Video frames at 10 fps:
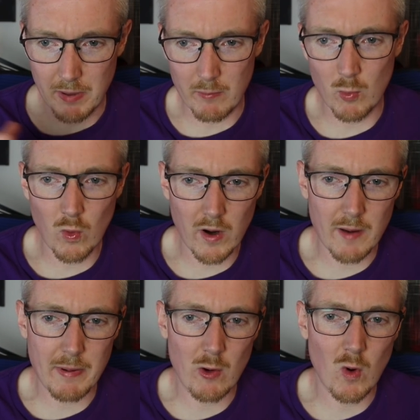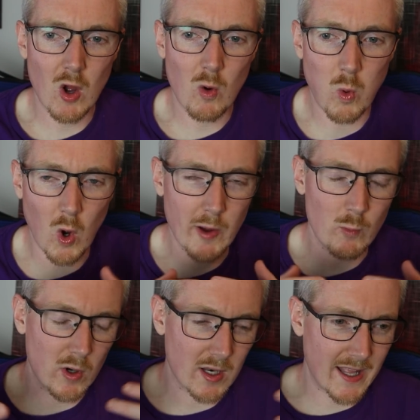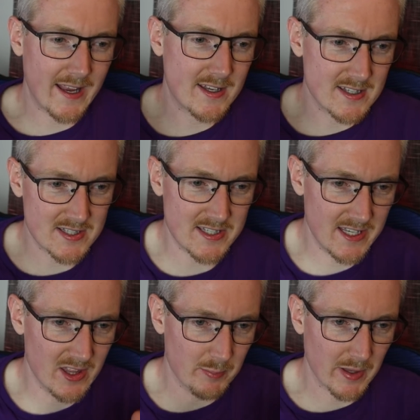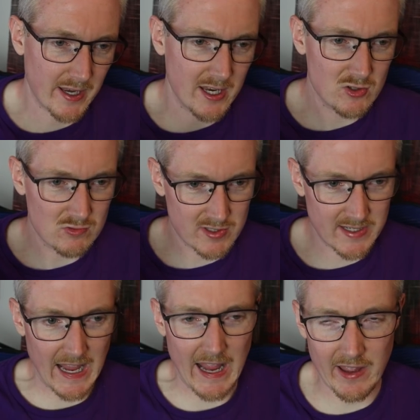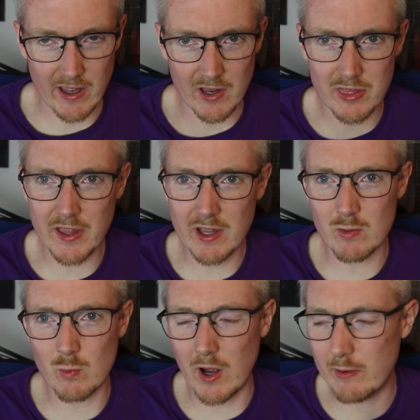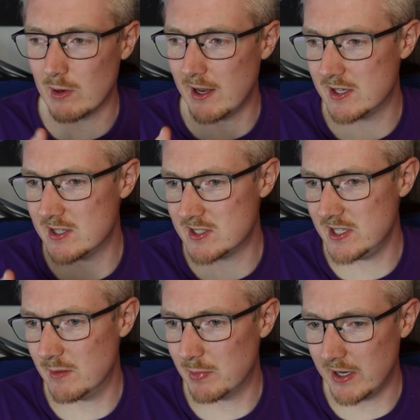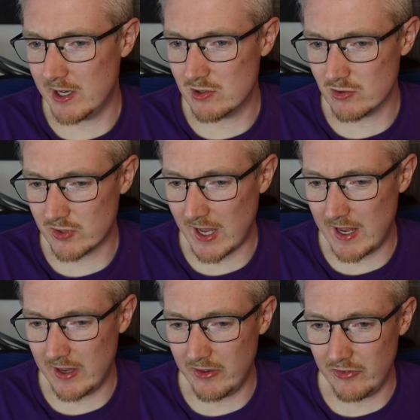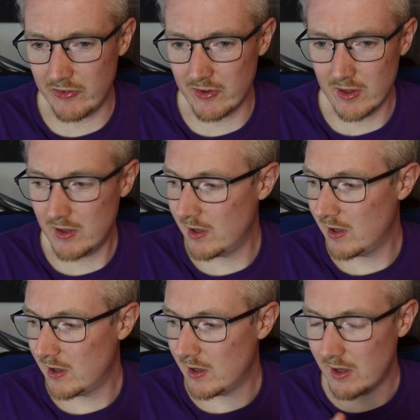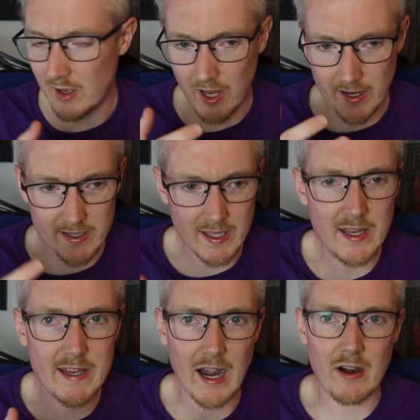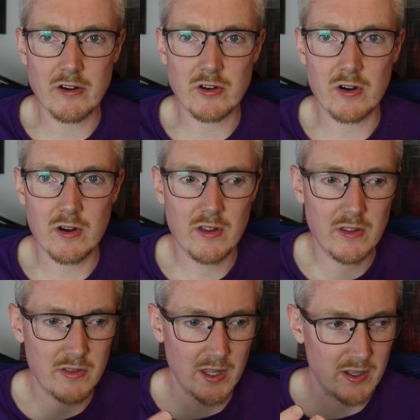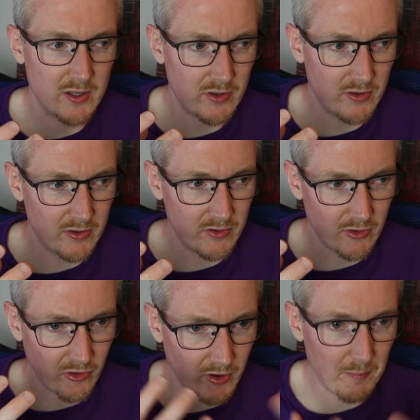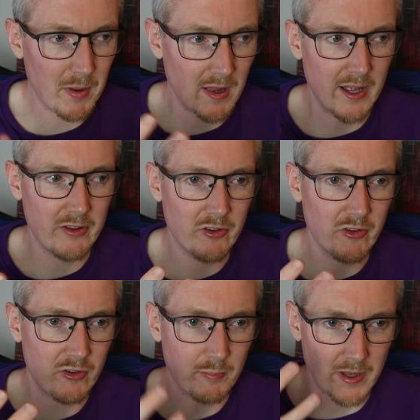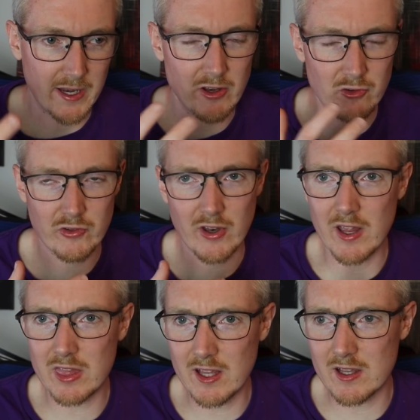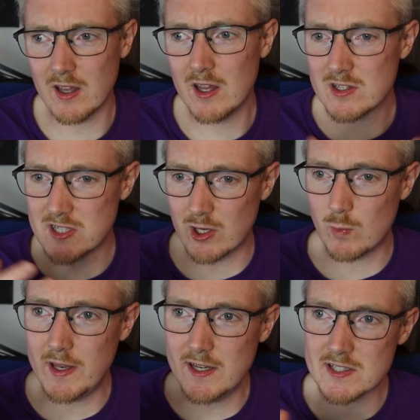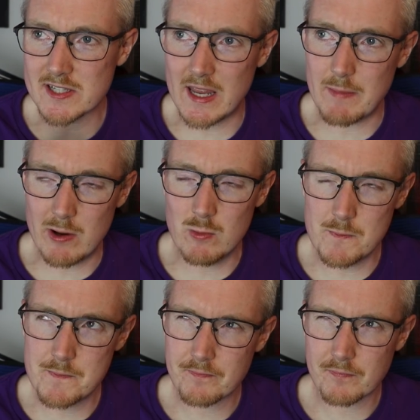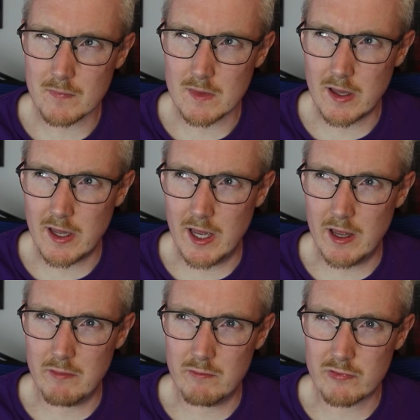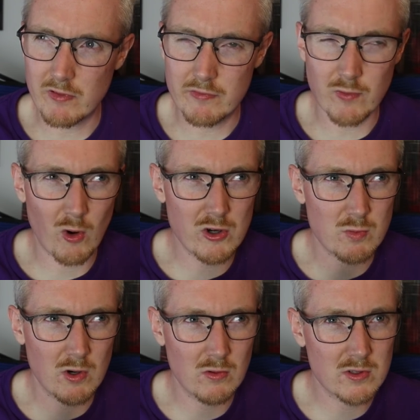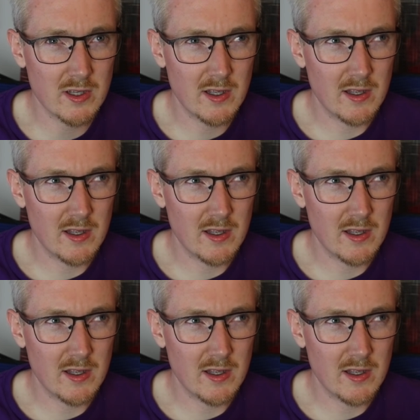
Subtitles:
but more about what I would like to see the Blood Angels get. And I think what I would like to see the Blood Angels get is a key character that symbolises Blood Angels. And I think Sanguinius came out from Forge World,